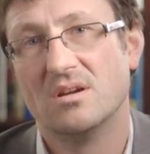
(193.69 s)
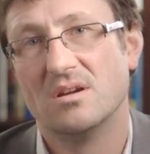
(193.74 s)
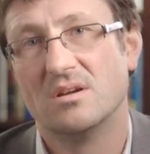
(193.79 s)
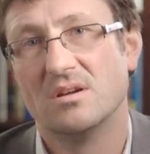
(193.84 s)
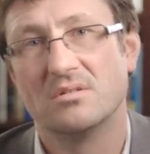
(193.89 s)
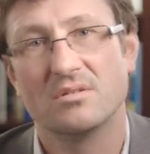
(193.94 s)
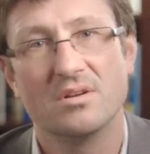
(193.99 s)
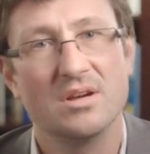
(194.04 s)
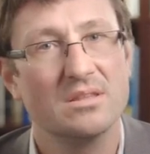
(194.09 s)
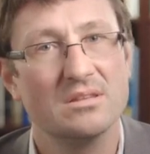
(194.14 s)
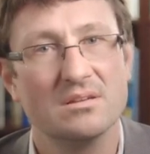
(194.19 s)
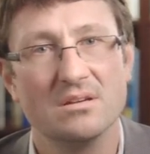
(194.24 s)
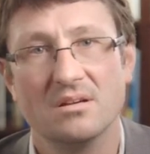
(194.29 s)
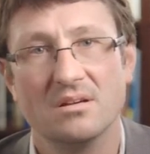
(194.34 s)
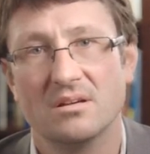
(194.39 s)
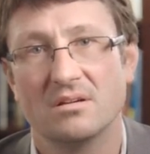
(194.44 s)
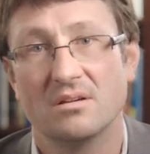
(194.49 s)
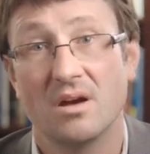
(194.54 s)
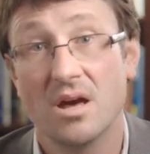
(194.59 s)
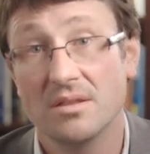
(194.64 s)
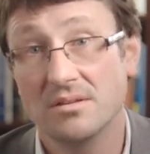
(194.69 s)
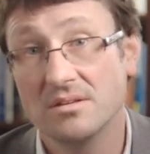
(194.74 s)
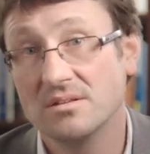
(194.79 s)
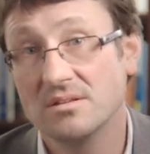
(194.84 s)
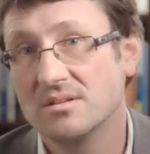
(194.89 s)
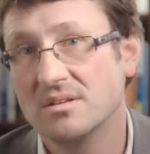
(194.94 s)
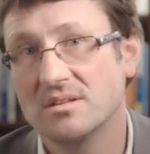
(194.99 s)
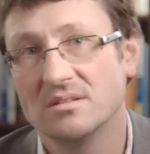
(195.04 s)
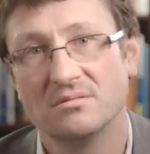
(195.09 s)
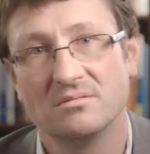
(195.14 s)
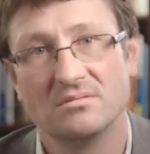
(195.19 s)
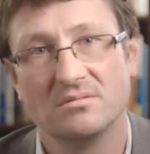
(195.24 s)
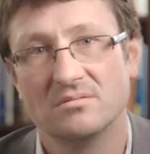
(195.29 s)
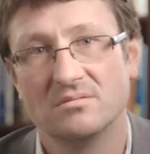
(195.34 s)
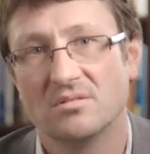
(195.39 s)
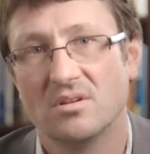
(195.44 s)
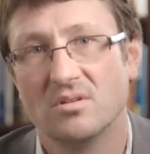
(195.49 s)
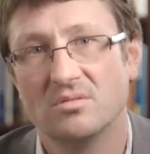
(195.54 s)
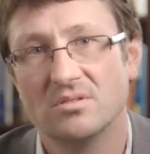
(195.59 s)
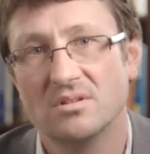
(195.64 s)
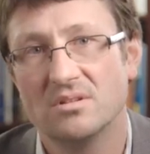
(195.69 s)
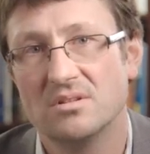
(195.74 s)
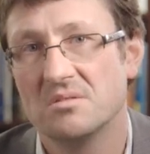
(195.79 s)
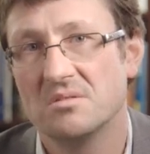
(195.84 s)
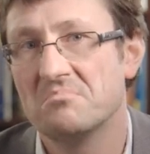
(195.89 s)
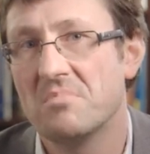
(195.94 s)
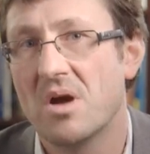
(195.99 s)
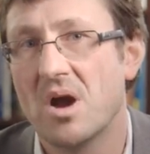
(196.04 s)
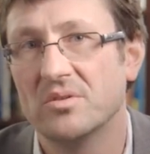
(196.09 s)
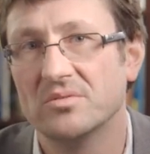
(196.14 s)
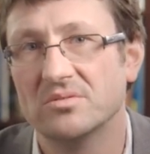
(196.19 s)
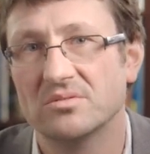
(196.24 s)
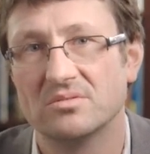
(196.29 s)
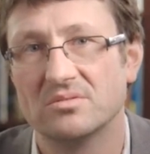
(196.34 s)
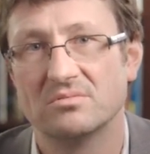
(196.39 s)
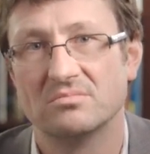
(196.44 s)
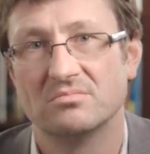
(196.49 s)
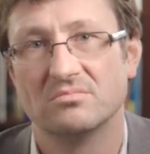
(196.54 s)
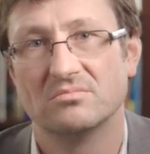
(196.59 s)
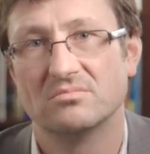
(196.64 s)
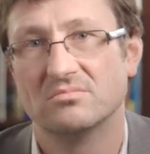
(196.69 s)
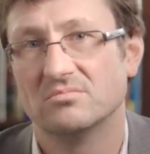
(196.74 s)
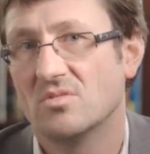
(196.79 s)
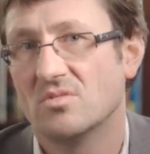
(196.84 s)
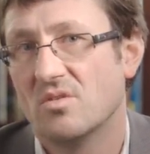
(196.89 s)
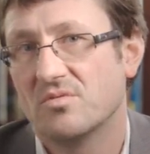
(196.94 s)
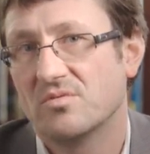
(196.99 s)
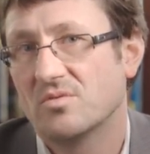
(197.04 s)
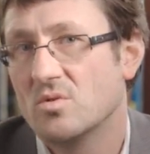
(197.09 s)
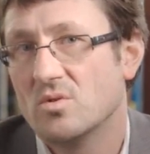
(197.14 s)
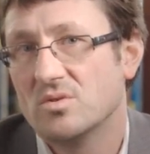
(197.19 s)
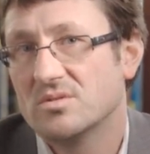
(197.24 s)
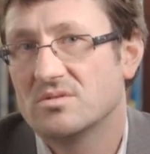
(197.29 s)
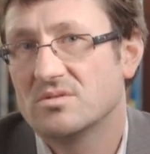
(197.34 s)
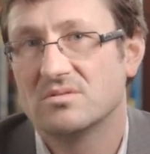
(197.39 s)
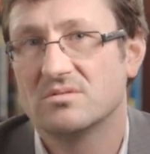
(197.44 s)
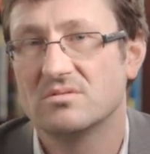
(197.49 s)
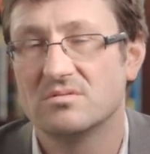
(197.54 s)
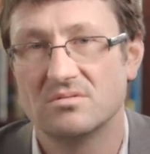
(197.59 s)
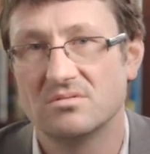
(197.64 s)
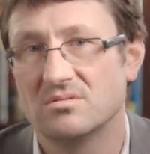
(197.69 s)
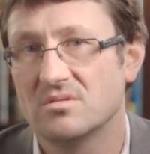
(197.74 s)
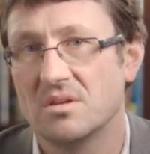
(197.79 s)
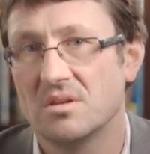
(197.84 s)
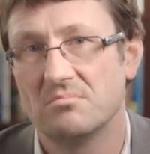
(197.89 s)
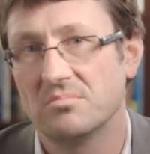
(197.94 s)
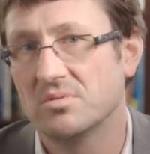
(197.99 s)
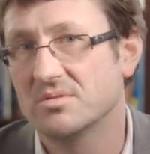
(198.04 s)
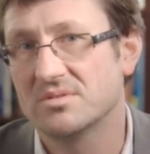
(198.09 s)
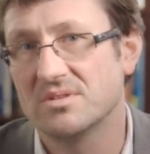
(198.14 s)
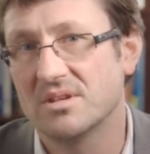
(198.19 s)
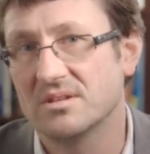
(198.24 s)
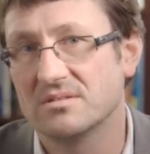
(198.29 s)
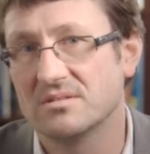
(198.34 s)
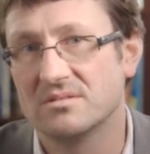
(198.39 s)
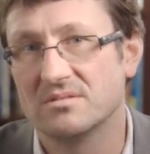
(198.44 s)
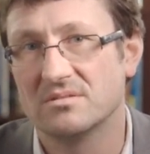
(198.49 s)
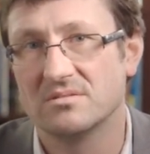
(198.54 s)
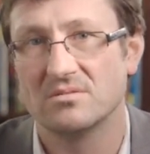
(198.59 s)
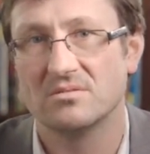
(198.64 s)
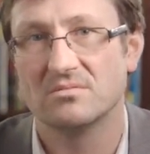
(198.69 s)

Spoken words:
rather than only the amount of goods they possess.